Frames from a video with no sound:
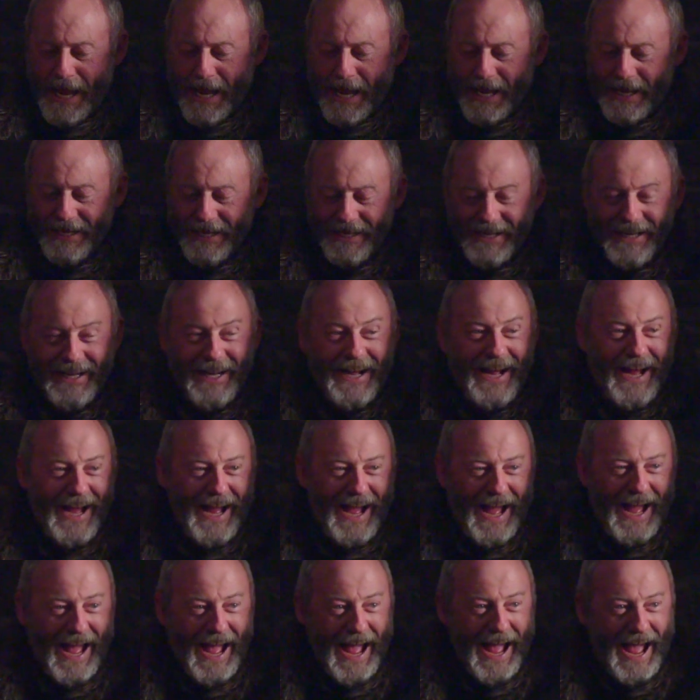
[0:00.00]
In a
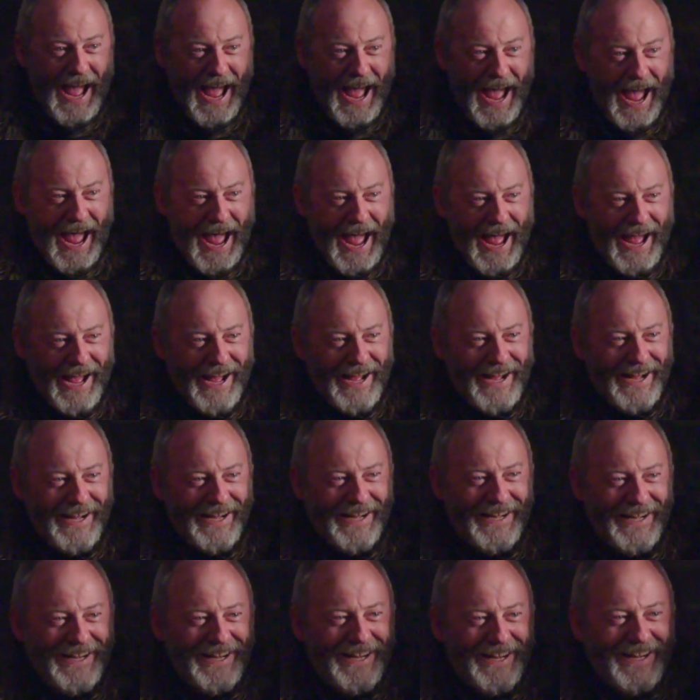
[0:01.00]
period piece, you can look at
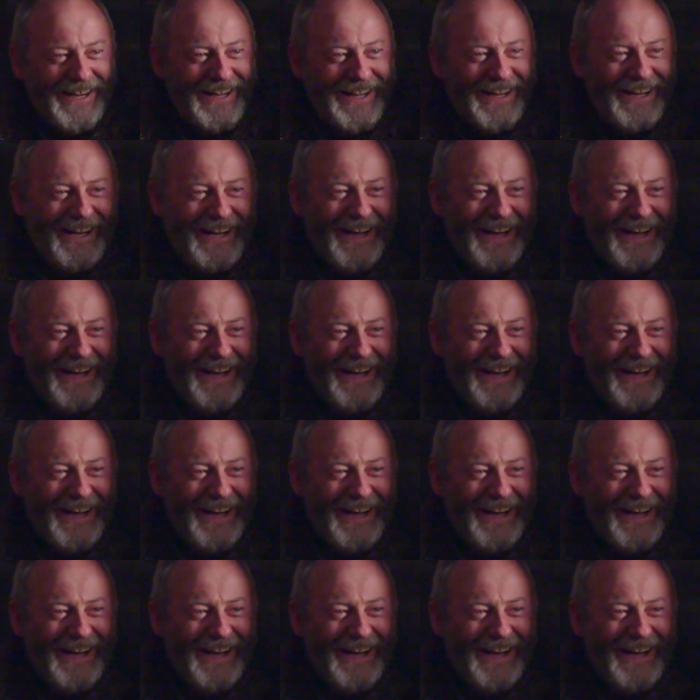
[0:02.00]
reference.